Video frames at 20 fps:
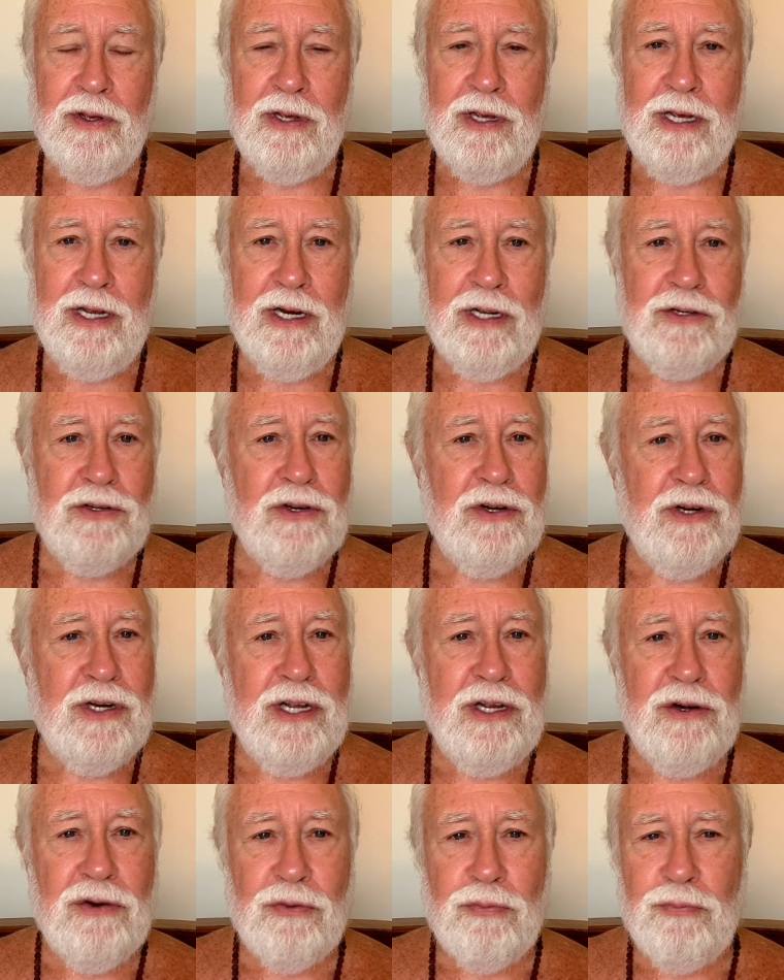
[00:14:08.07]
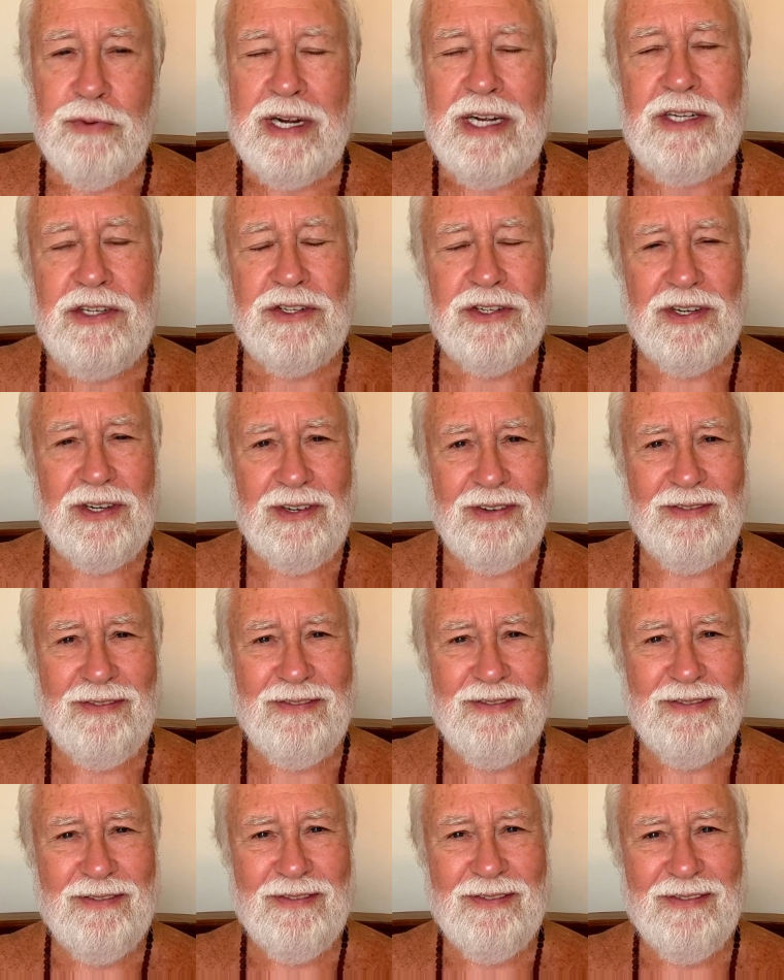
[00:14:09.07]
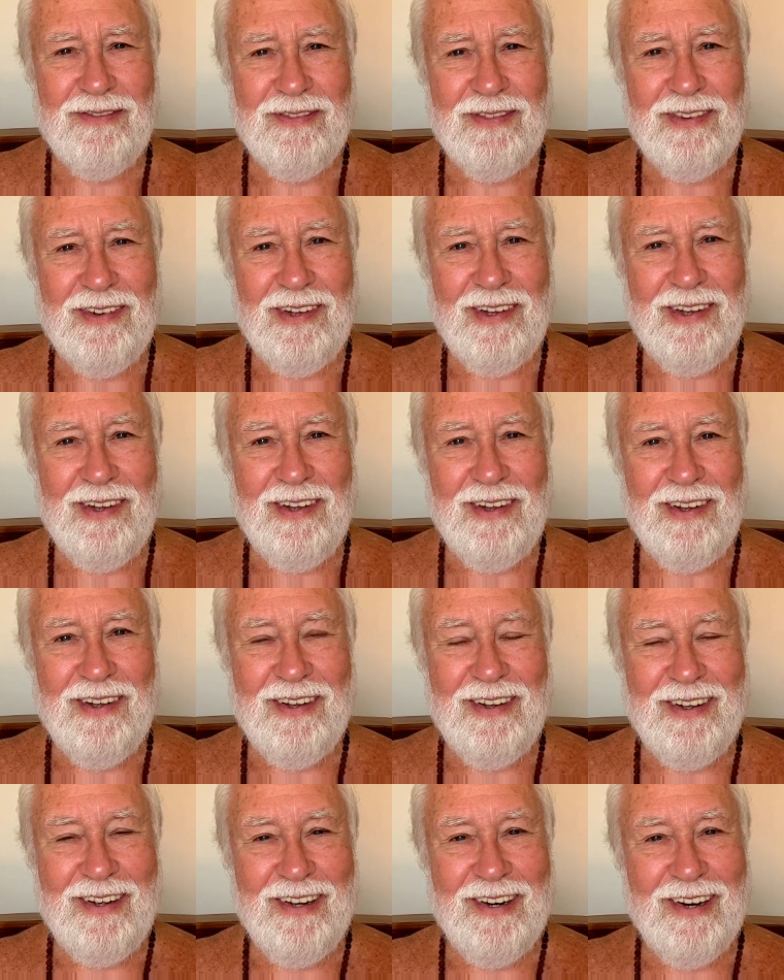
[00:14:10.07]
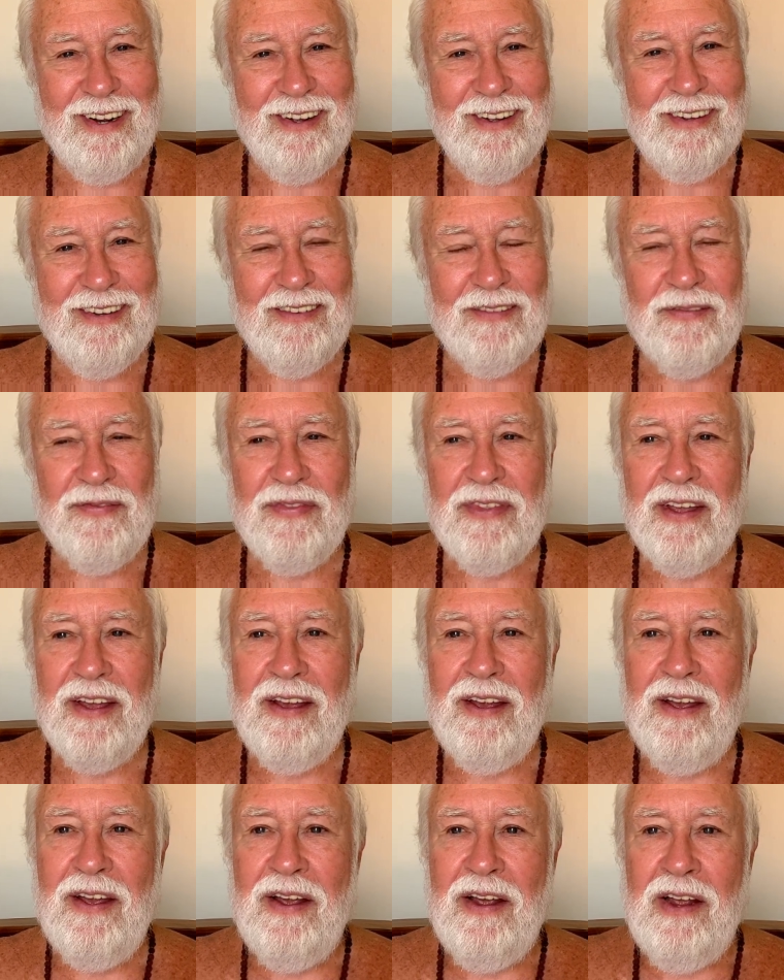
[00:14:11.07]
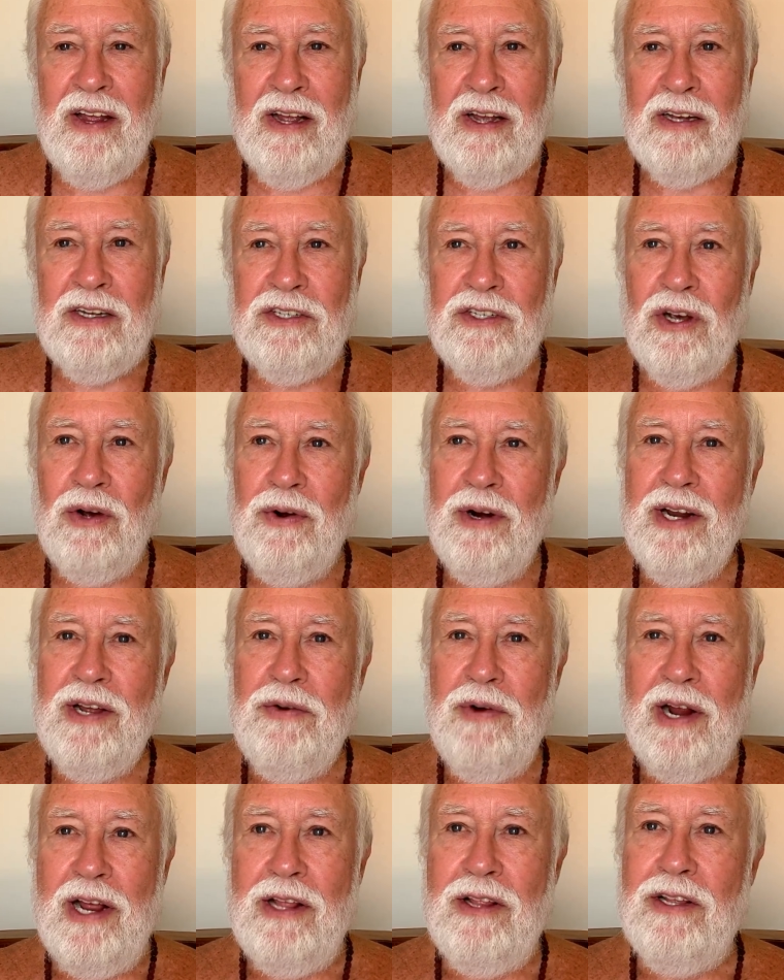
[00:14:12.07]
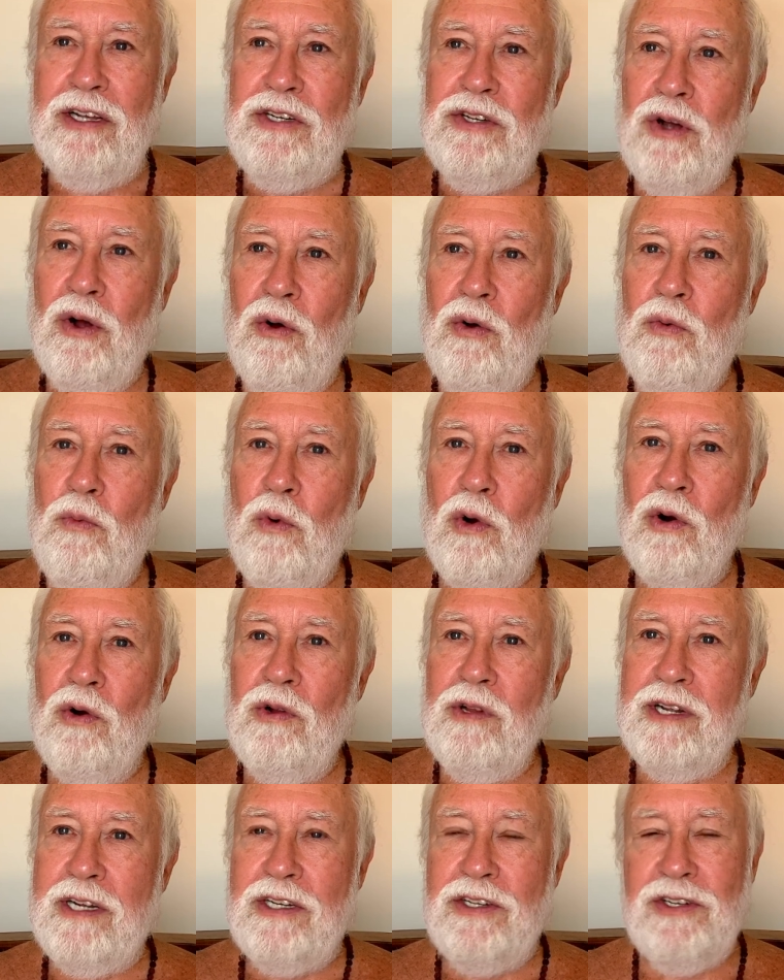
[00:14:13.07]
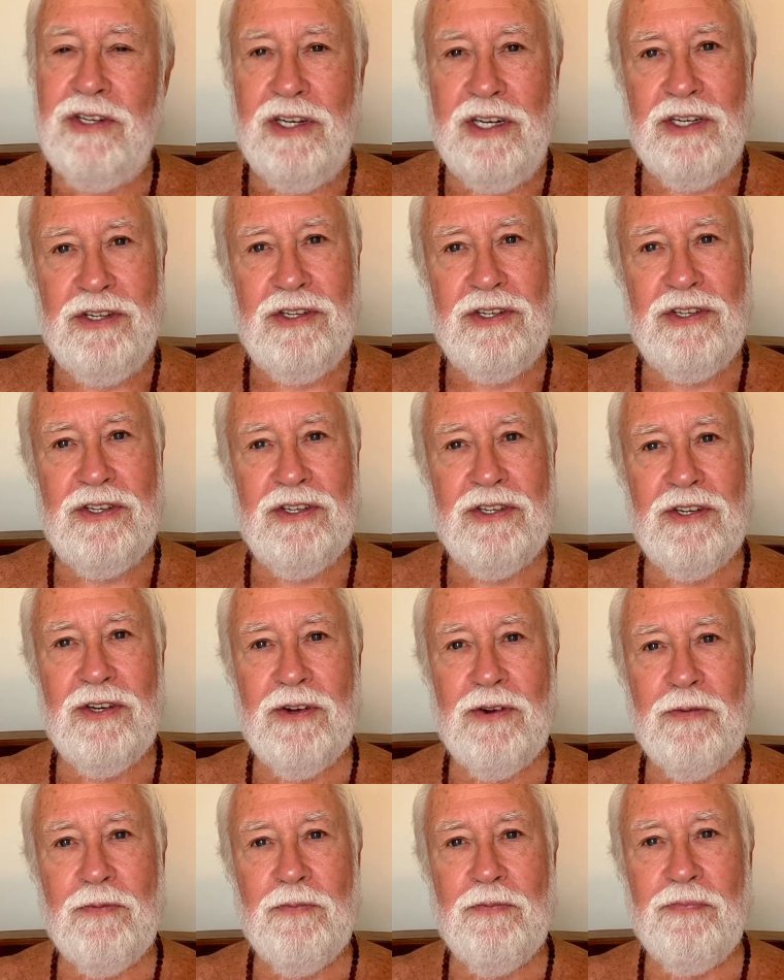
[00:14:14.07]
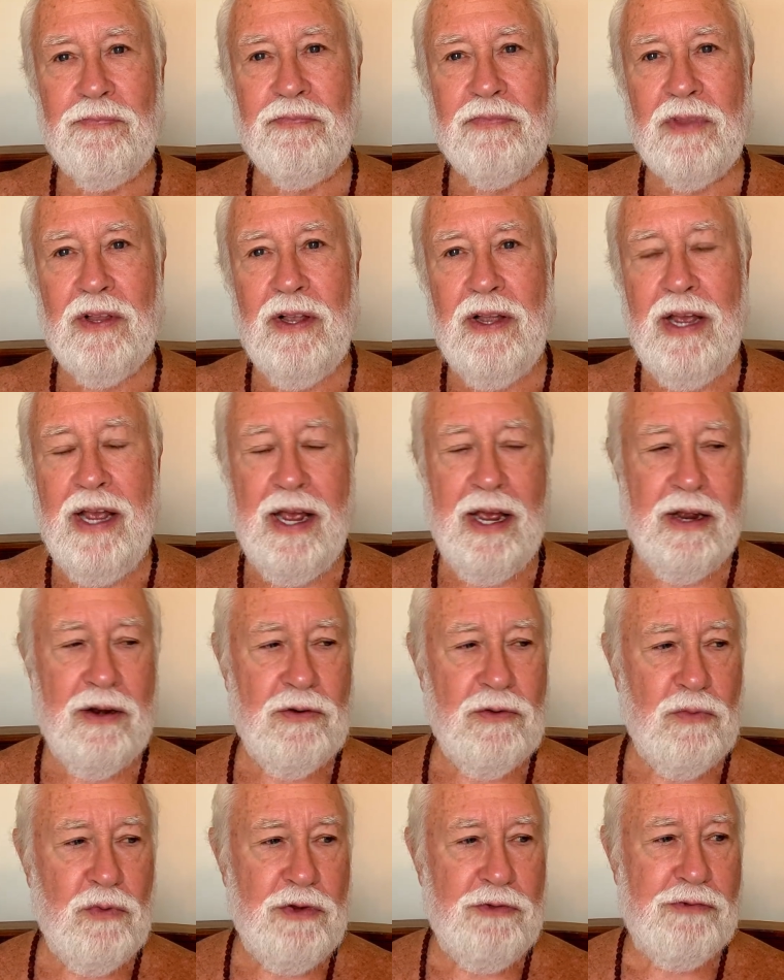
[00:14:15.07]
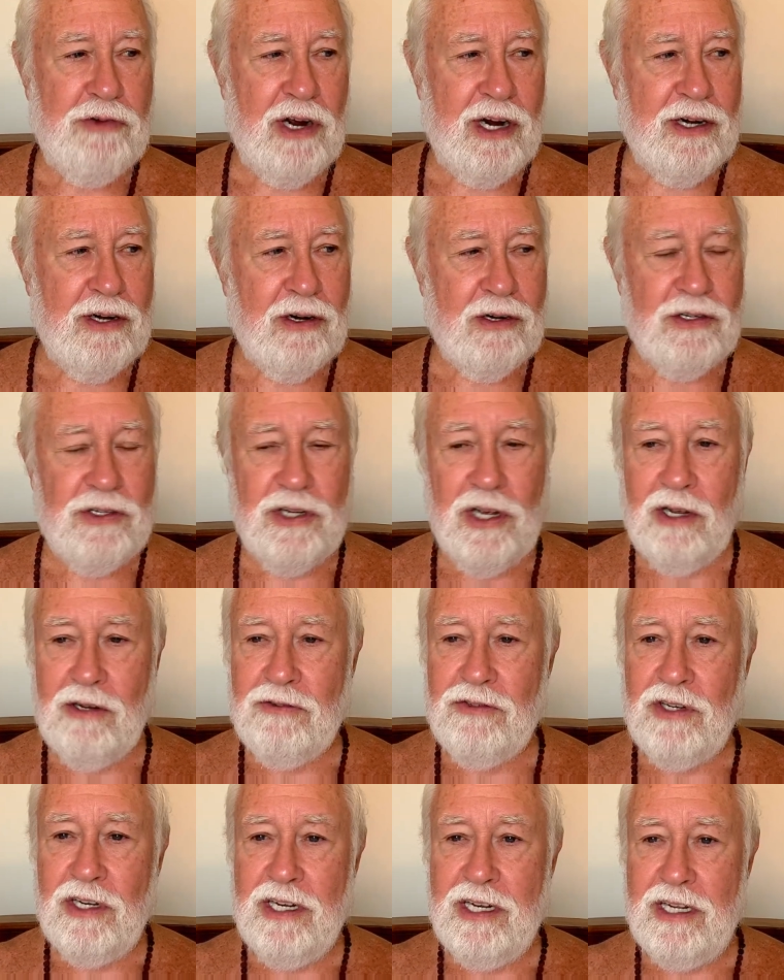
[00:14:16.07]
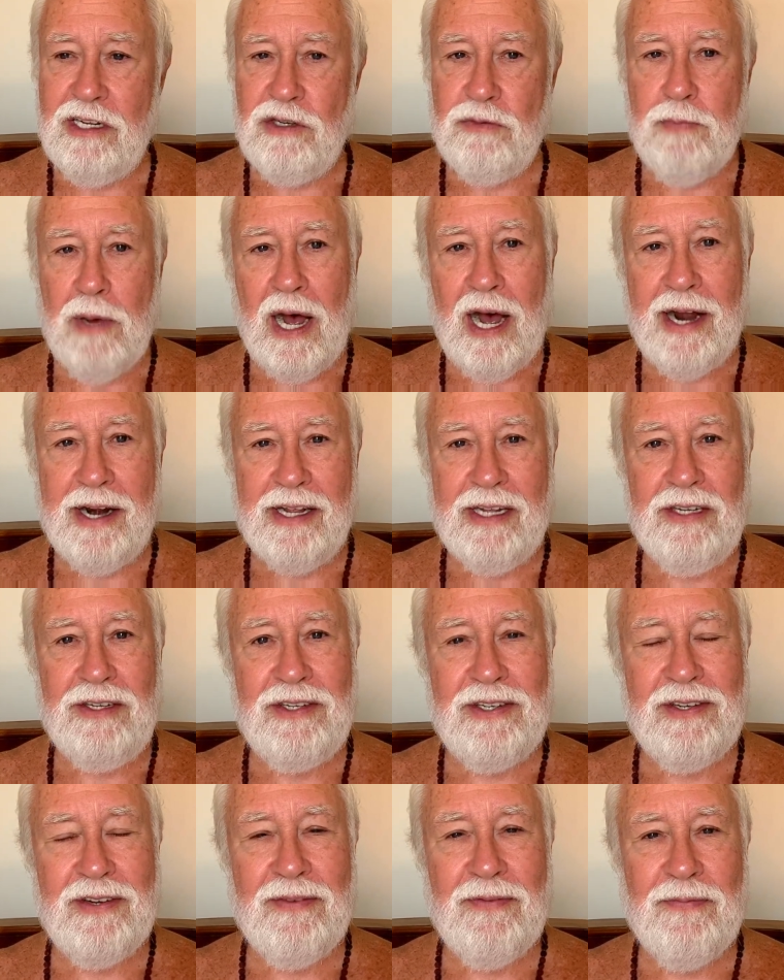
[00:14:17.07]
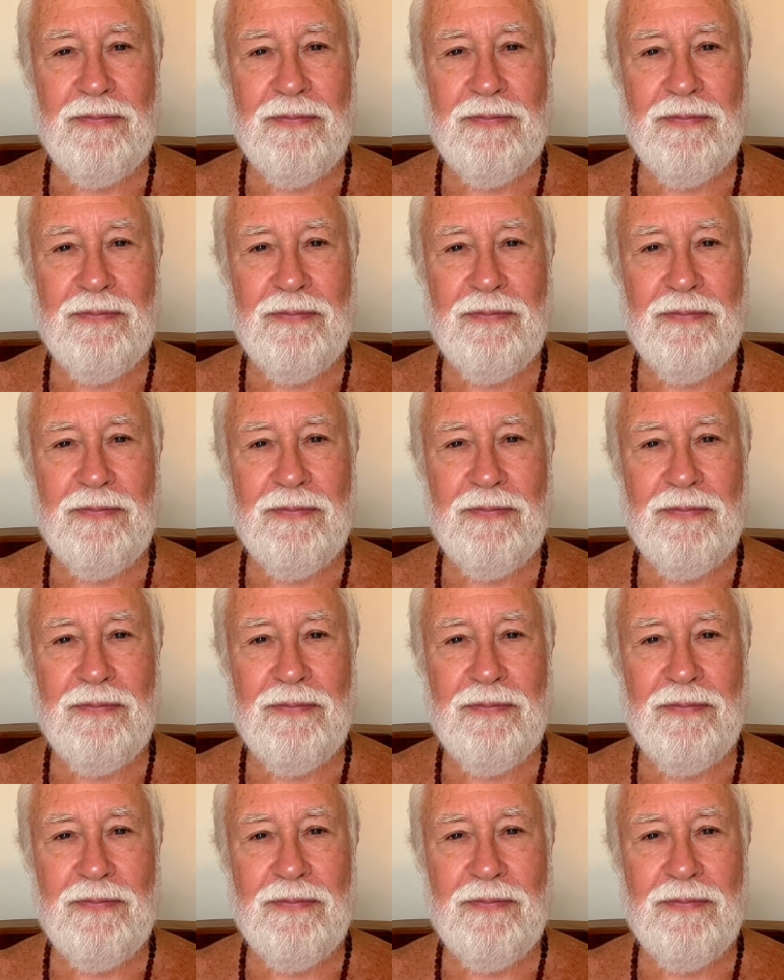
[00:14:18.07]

He doesn't need a reason, you know? So, anyway, this whole world exists, and we find ourselves in these bodies.